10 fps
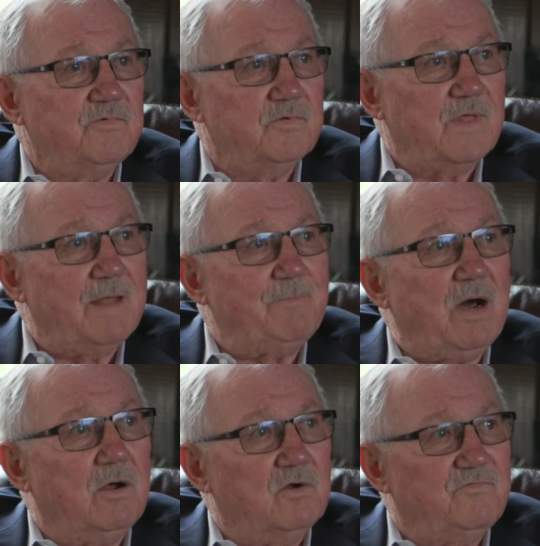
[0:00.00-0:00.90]
For that
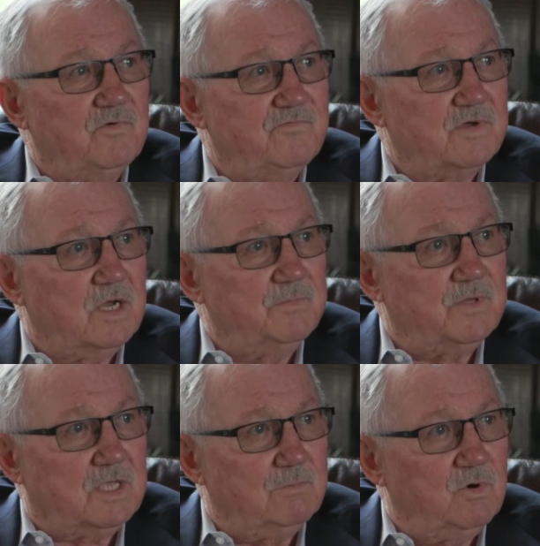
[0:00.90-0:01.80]
powerful of a company
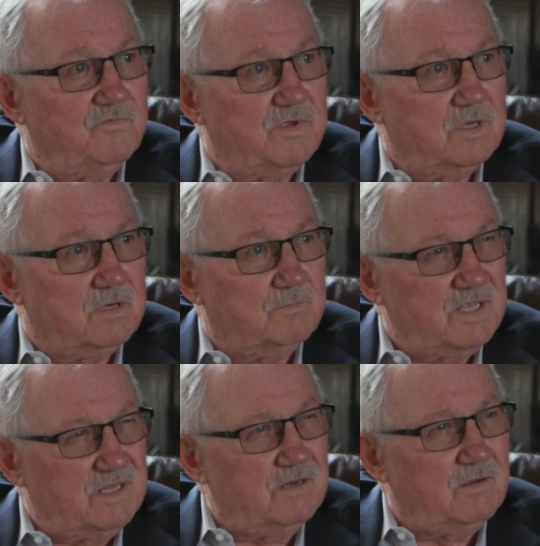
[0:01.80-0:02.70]
to come over here,
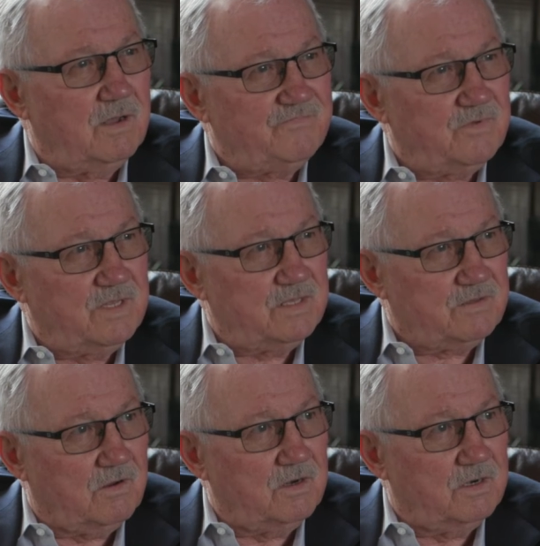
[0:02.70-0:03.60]
but after they
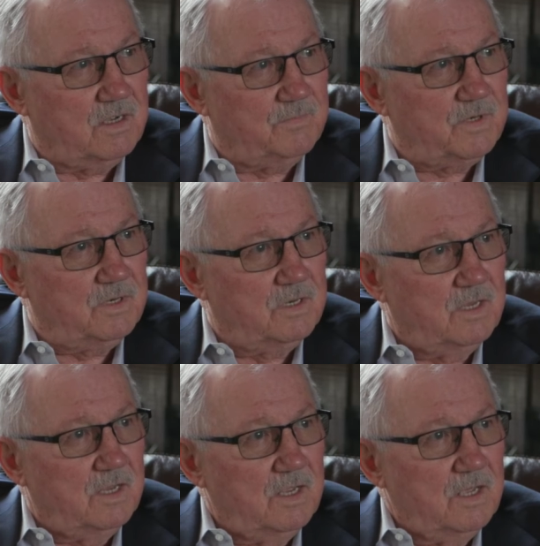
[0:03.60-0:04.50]
started up, and
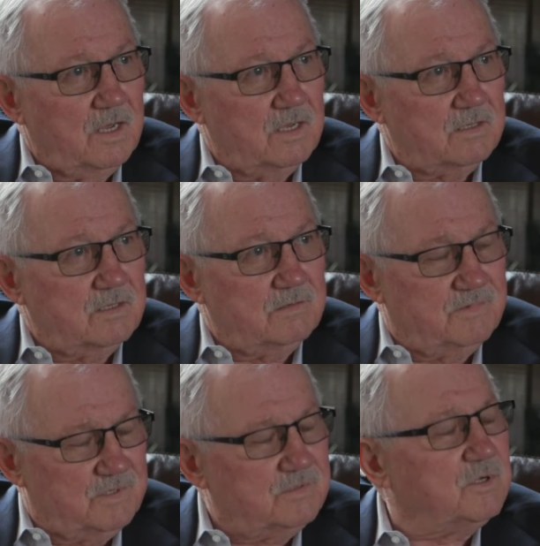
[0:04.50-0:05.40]

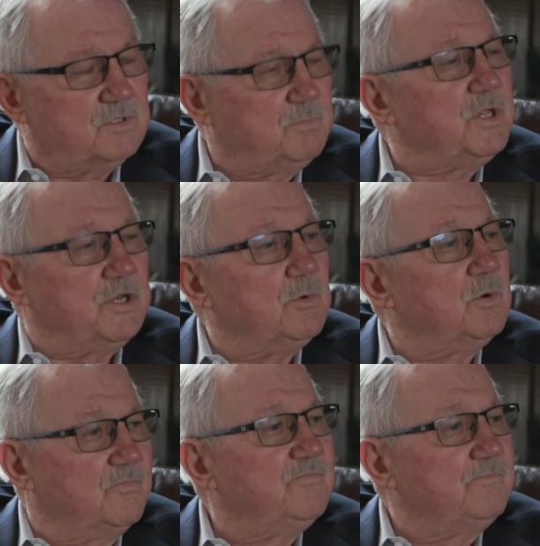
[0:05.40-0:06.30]
there's plenty of
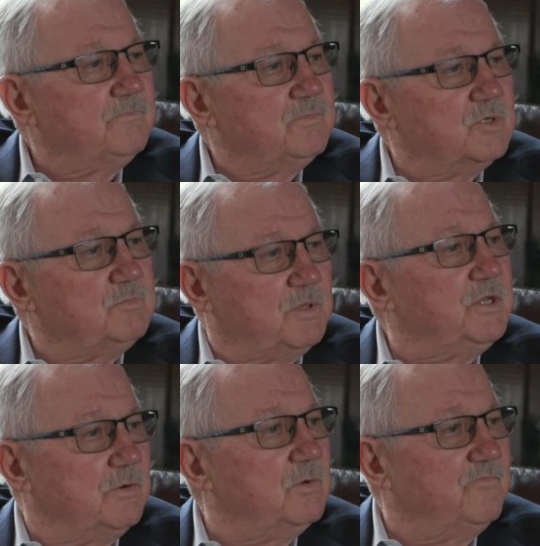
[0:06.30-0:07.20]
room. There's plenty
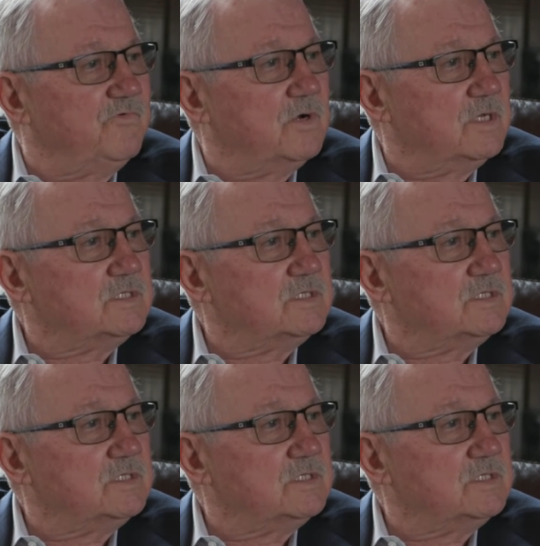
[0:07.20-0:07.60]
of room for us.